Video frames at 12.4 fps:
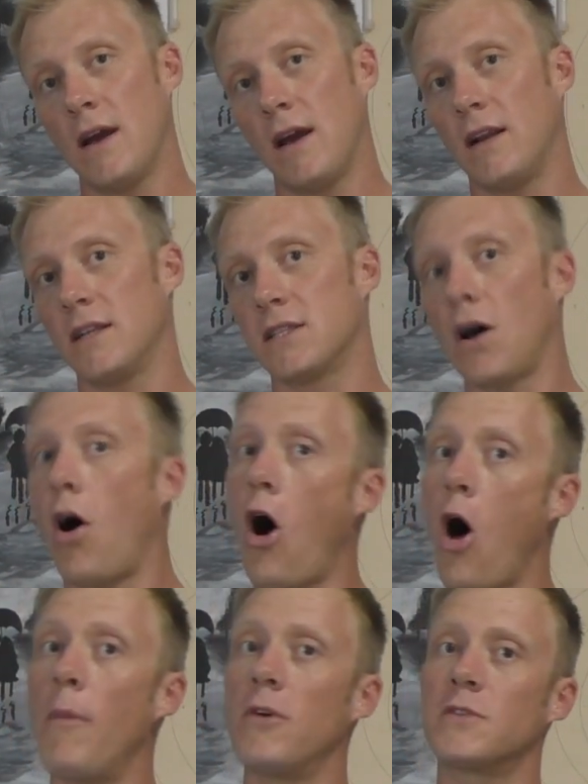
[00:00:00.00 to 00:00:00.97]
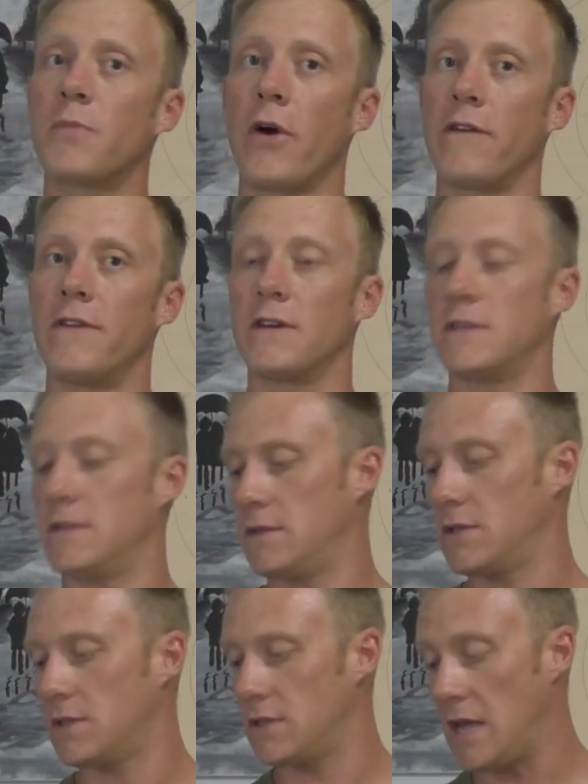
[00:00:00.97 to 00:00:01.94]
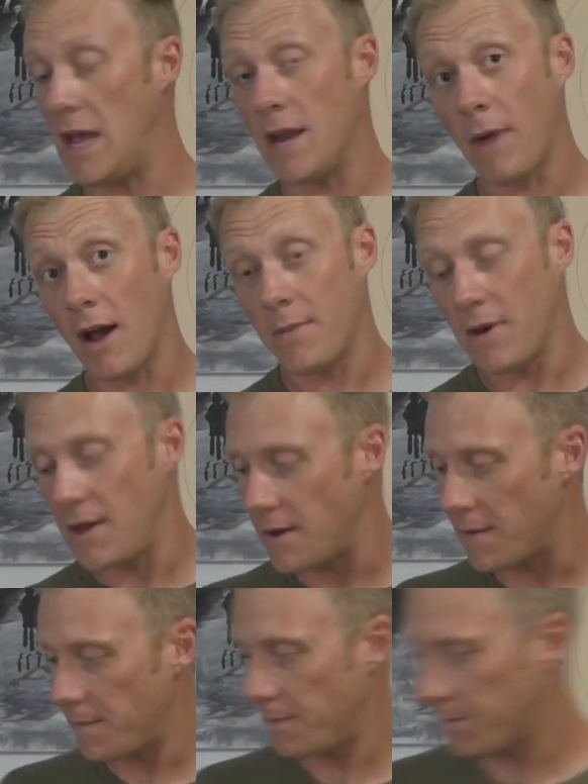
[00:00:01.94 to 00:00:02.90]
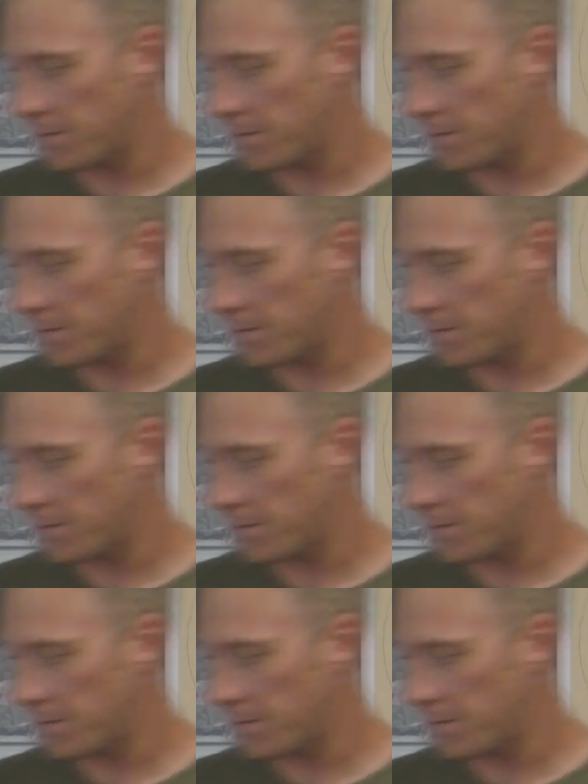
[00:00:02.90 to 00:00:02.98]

and it's almost perfect, in my opinion.